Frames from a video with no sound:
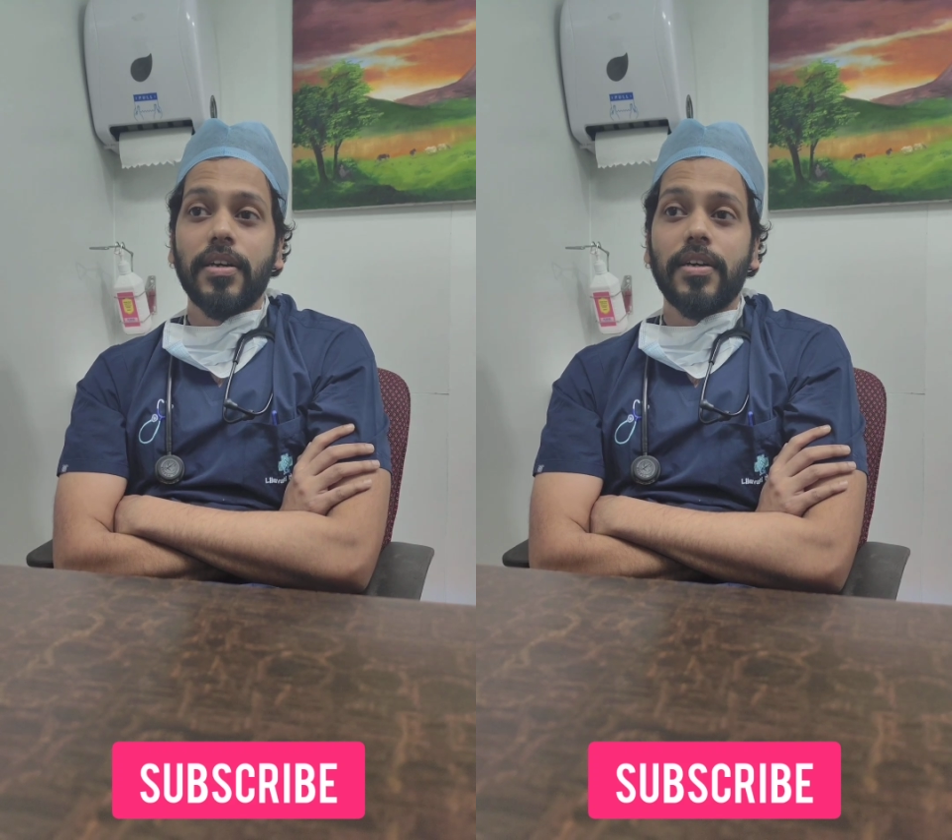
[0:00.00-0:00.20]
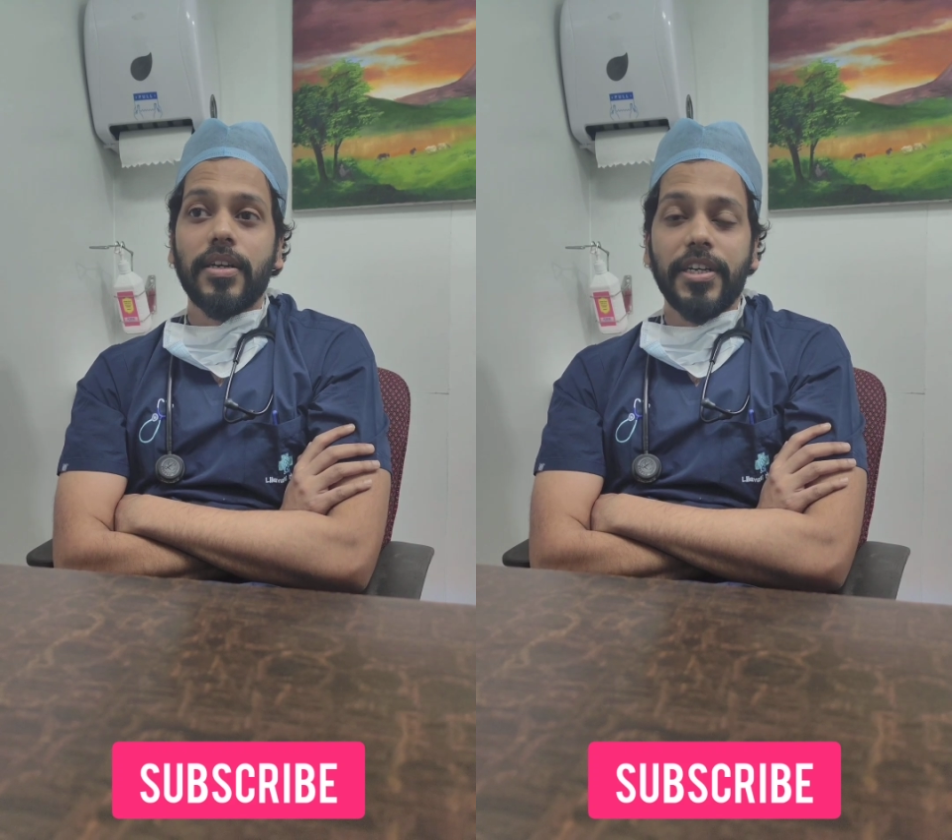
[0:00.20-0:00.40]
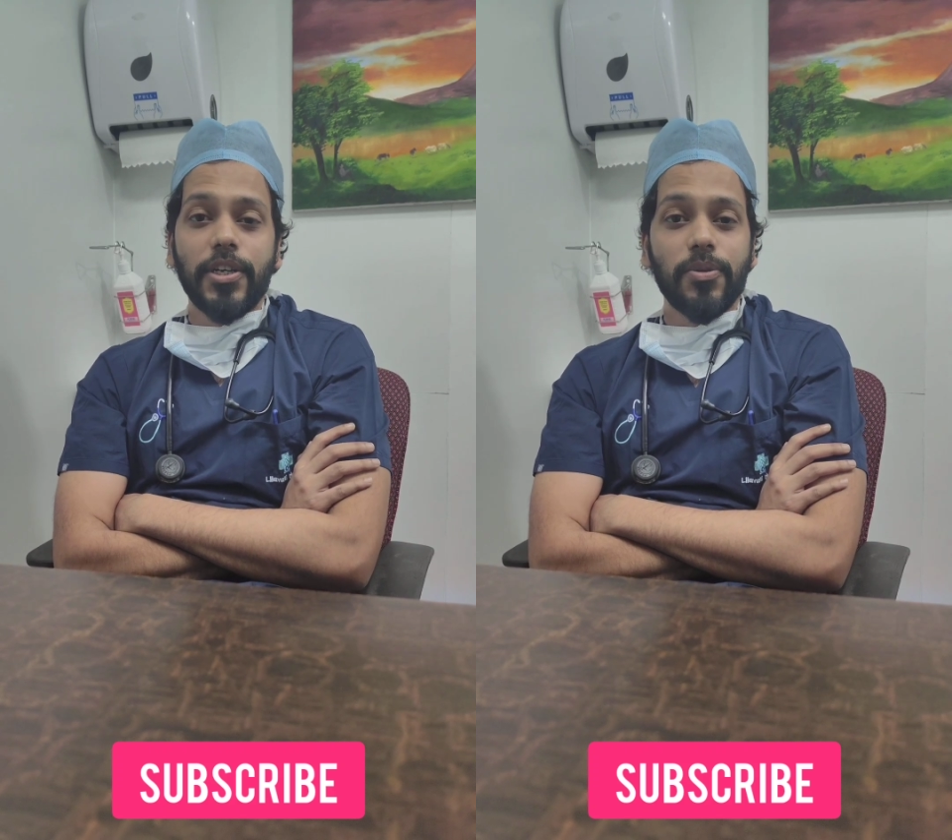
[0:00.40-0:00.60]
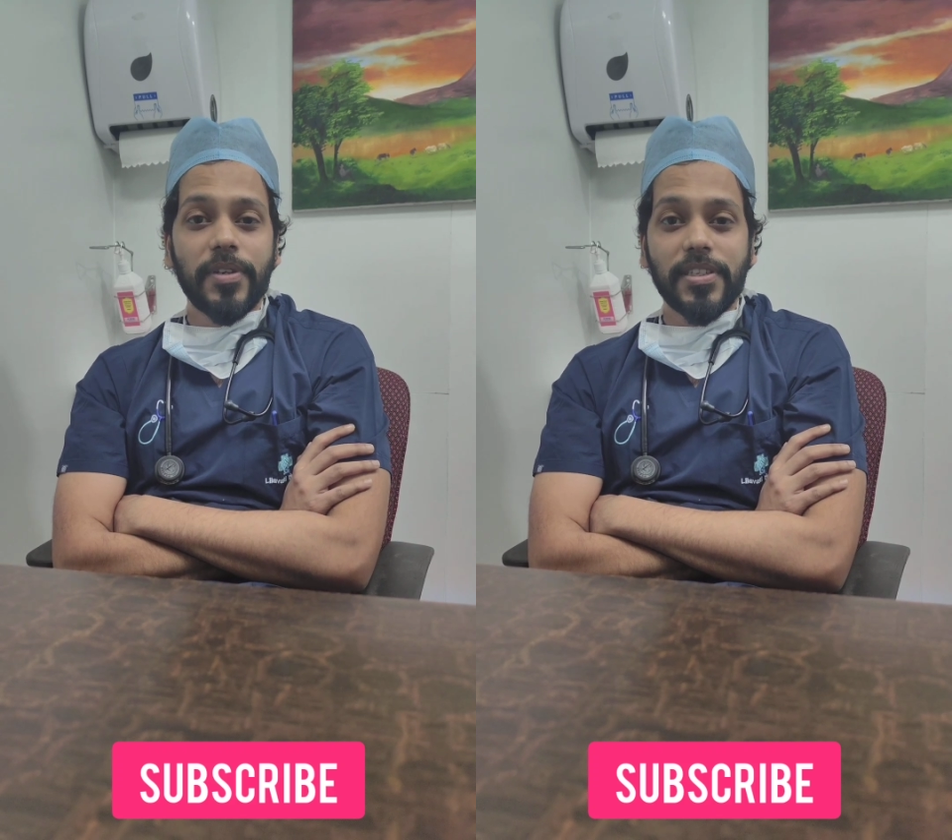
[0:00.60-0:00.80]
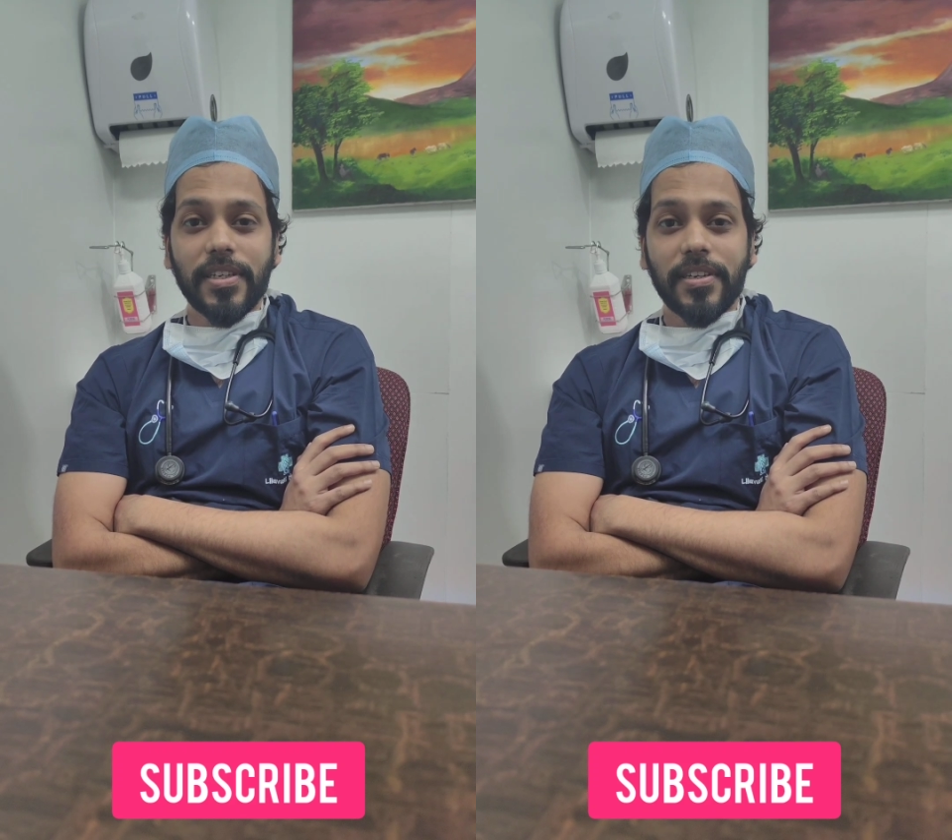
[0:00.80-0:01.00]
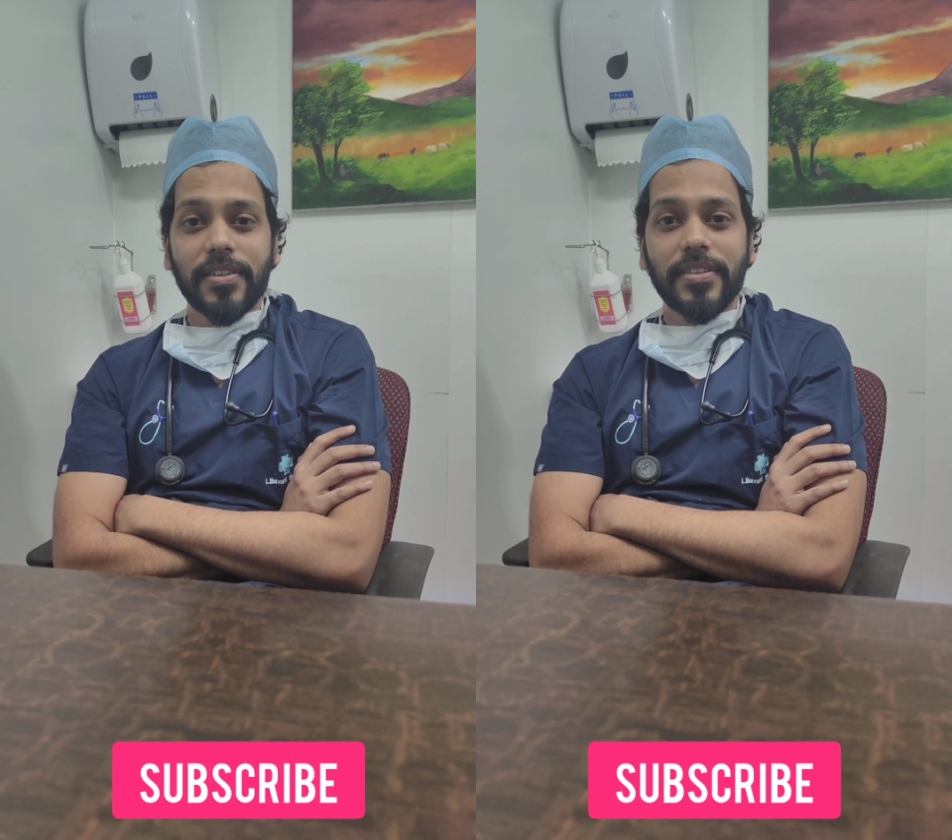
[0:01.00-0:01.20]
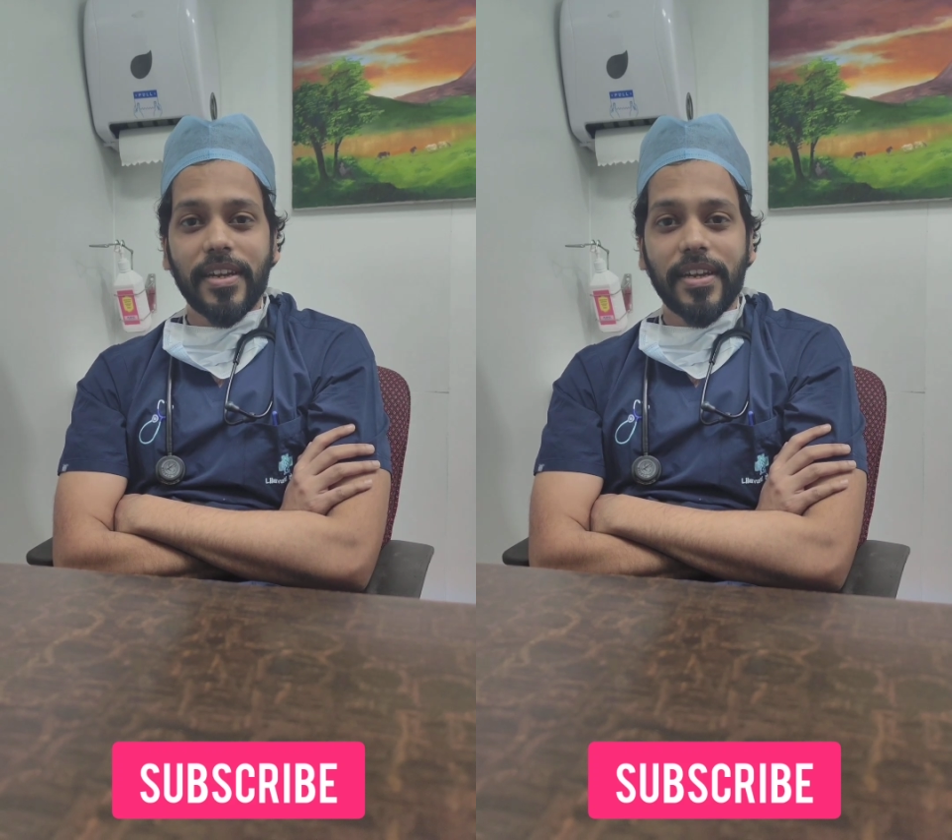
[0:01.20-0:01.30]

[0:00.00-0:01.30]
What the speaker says: intubation,